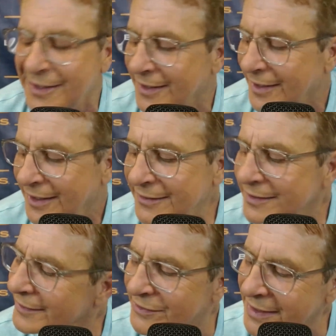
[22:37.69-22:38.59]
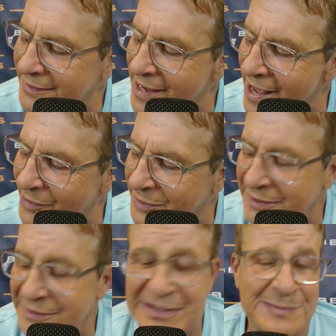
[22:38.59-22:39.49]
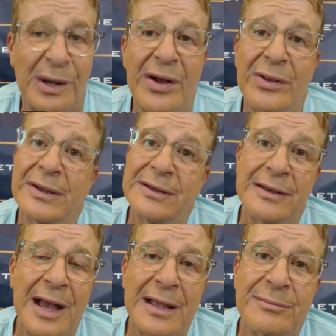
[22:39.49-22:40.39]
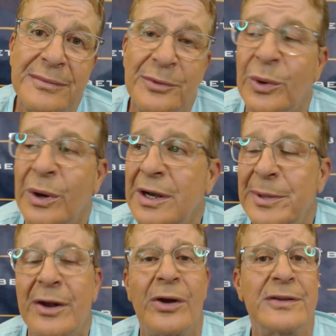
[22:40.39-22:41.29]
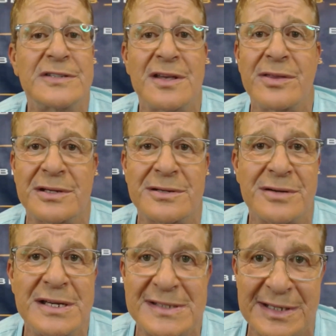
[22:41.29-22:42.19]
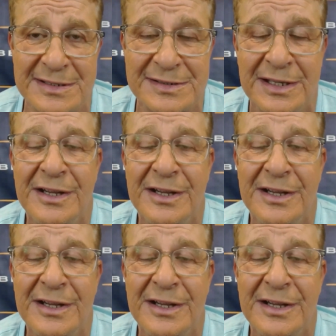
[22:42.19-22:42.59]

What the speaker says: he's in a streak now where he's just balling and not worrying about all his other craziness.